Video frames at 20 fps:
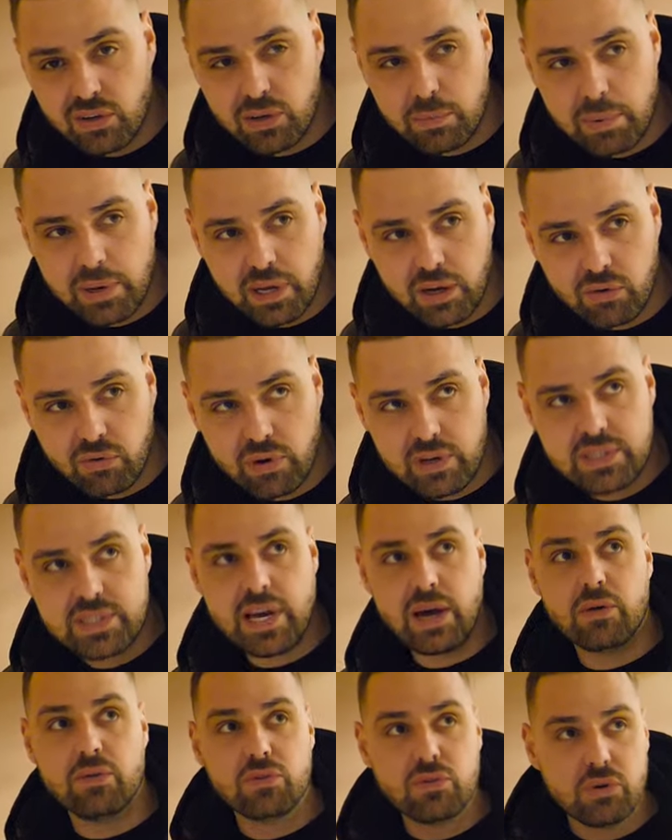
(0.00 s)
on the Binker
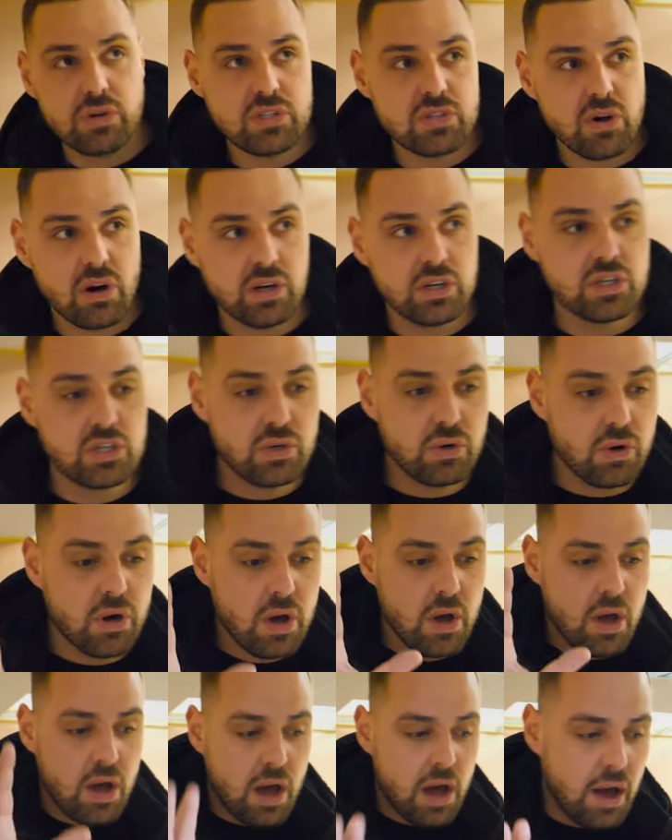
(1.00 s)
retail. Not entirely sure,
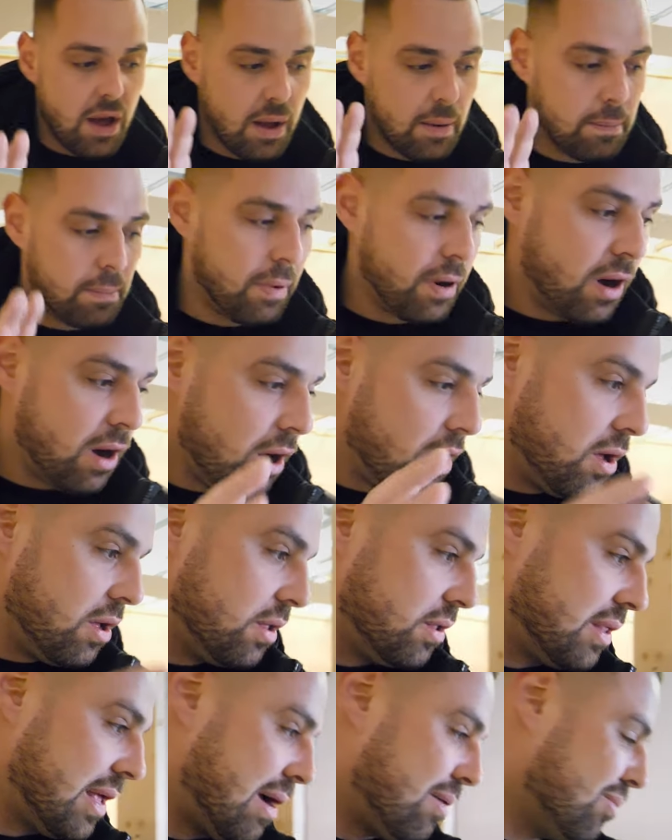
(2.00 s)
uh, but
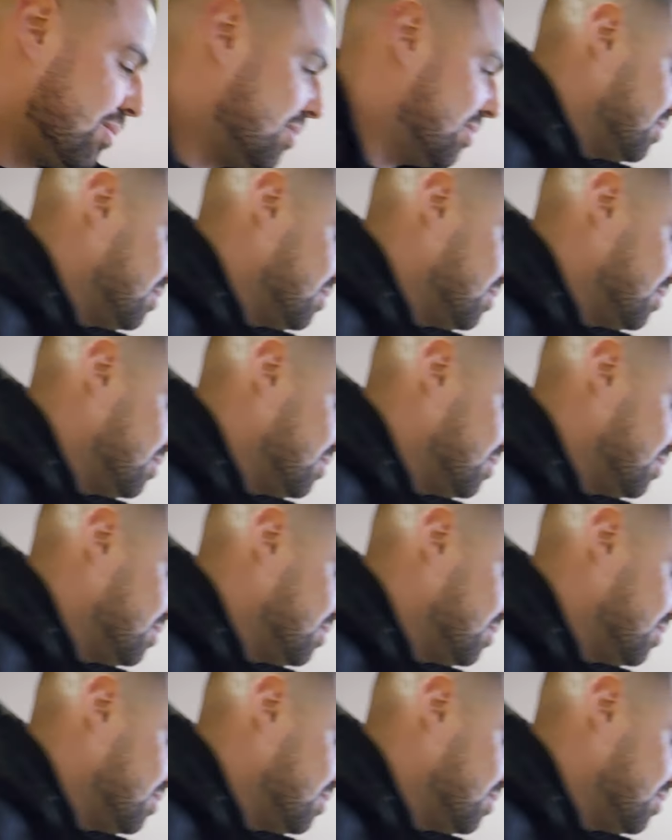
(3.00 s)
that will